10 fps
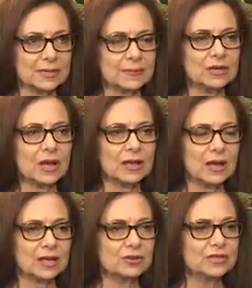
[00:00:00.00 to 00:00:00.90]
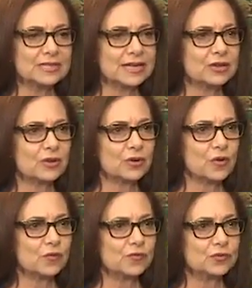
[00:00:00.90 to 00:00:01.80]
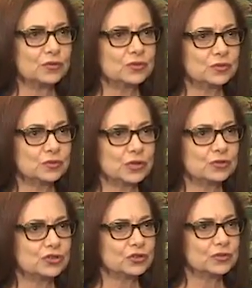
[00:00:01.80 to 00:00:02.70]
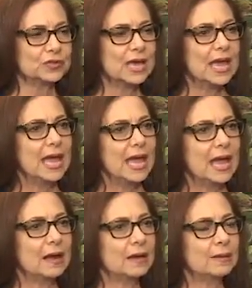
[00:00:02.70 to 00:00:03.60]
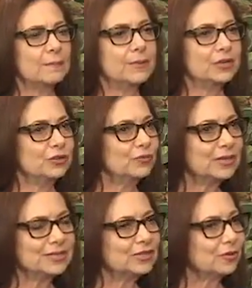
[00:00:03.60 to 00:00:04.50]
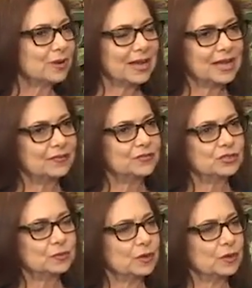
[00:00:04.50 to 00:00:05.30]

I mean, I, I could say go to Whole Foods or Trader Joe's, uh, but you really don't have to.